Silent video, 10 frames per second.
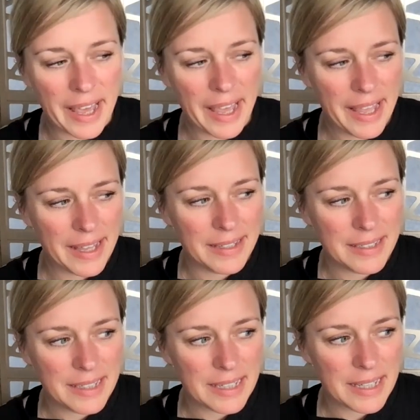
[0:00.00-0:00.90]

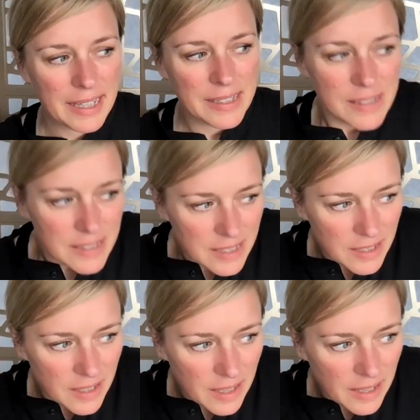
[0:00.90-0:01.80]
and it's
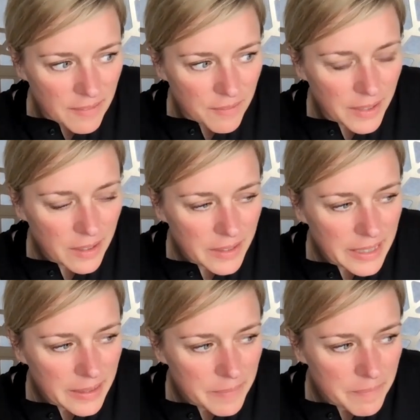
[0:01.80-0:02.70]

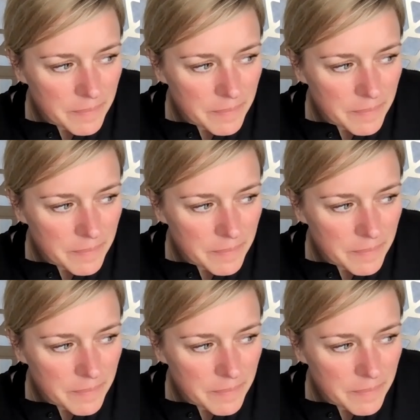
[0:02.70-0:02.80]
very